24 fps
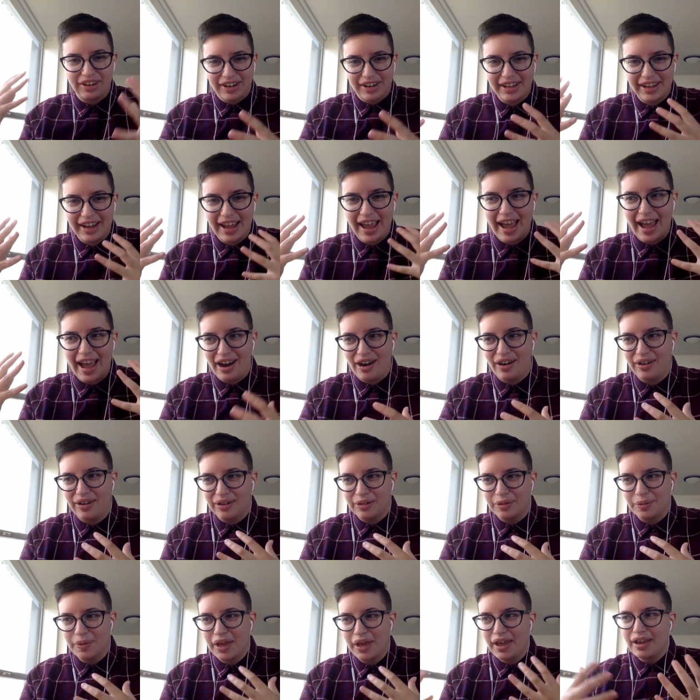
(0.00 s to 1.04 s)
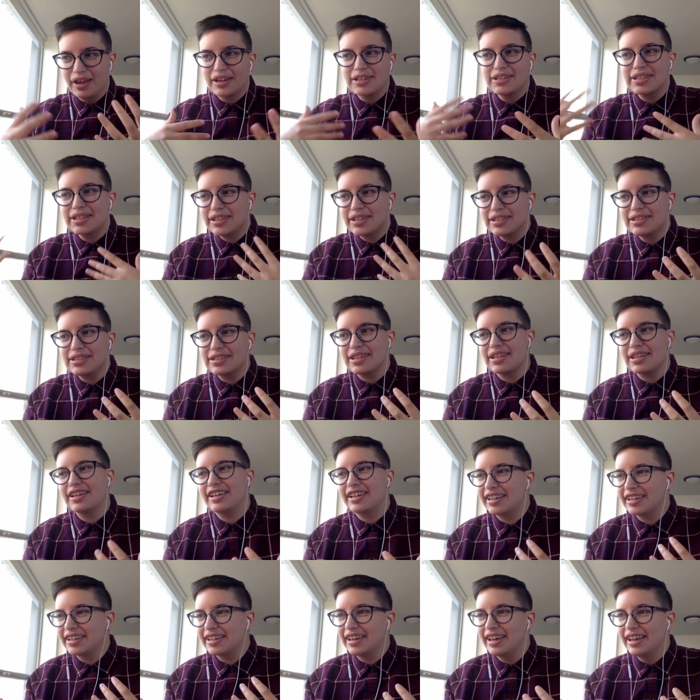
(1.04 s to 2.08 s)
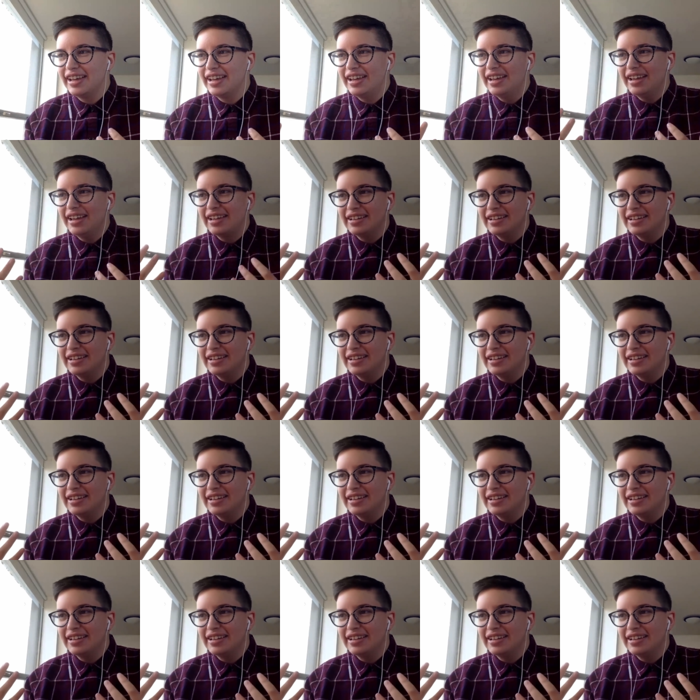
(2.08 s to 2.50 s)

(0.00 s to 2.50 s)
learning how, because it is like,